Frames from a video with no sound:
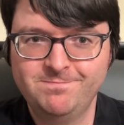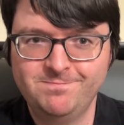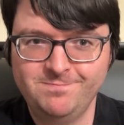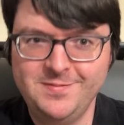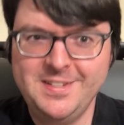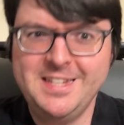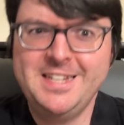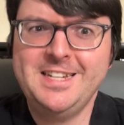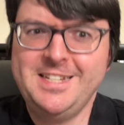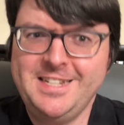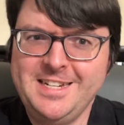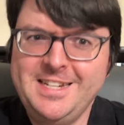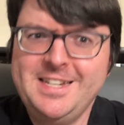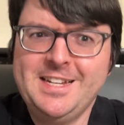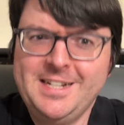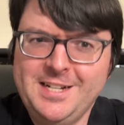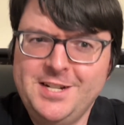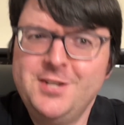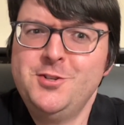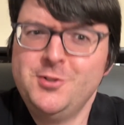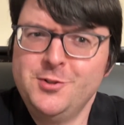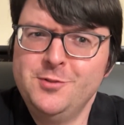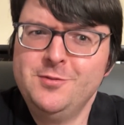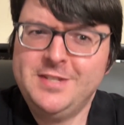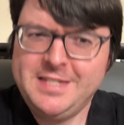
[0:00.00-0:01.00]
Indiana
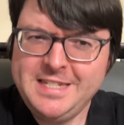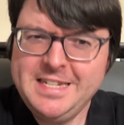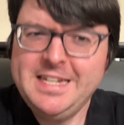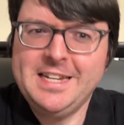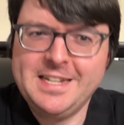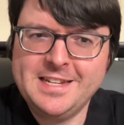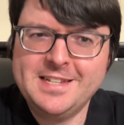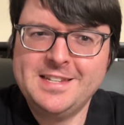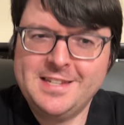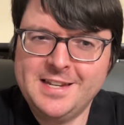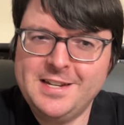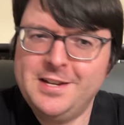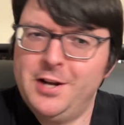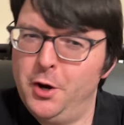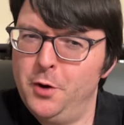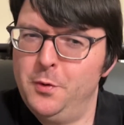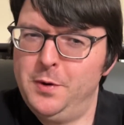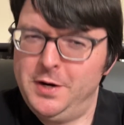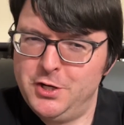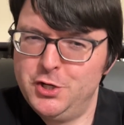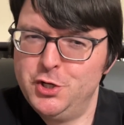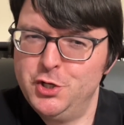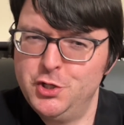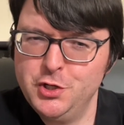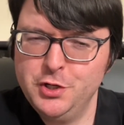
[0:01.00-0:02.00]
Jones is and
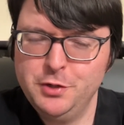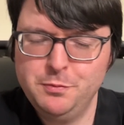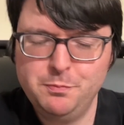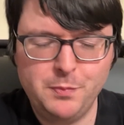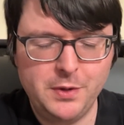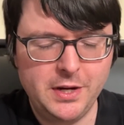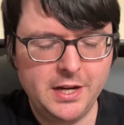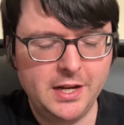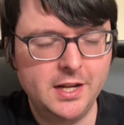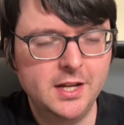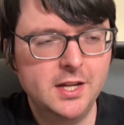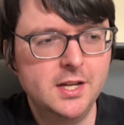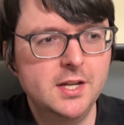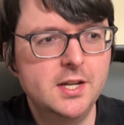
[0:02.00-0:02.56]
always should be.